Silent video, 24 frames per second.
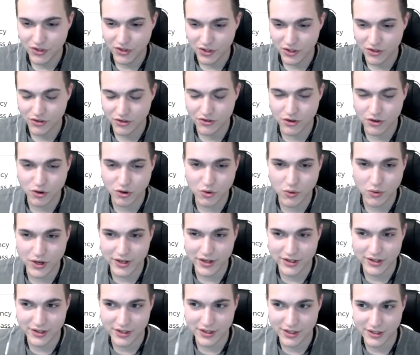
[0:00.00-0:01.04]

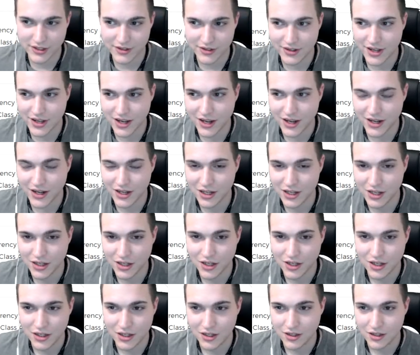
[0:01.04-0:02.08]
coincidence that,
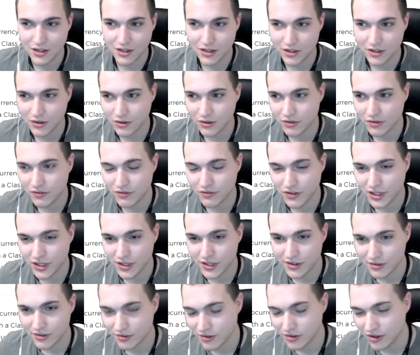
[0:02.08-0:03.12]
you know, the
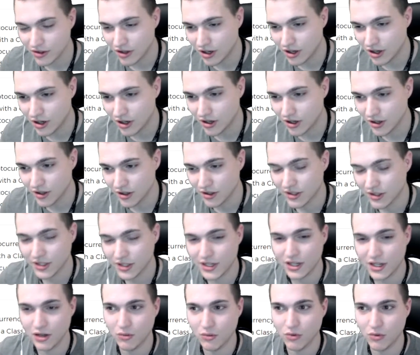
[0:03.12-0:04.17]
fees are
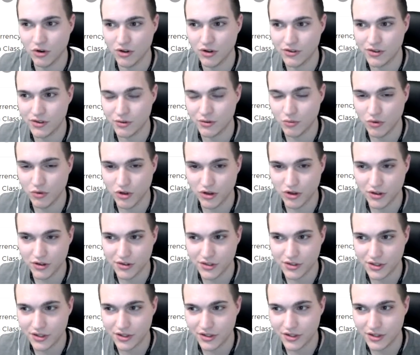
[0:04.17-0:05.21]
getting worse and
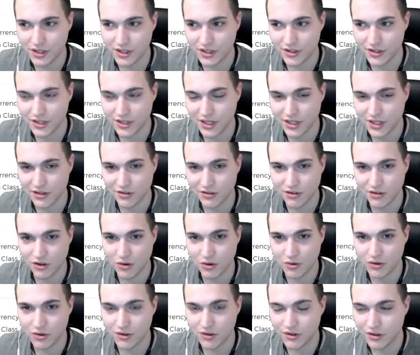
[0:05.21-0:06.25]
worse. It's getting
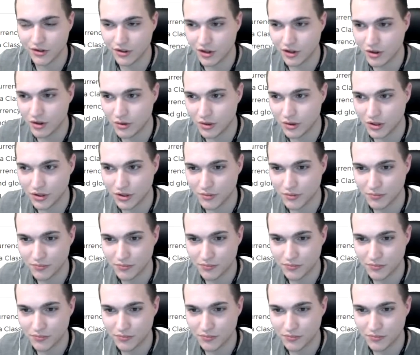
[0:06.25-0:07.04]
slower and slower.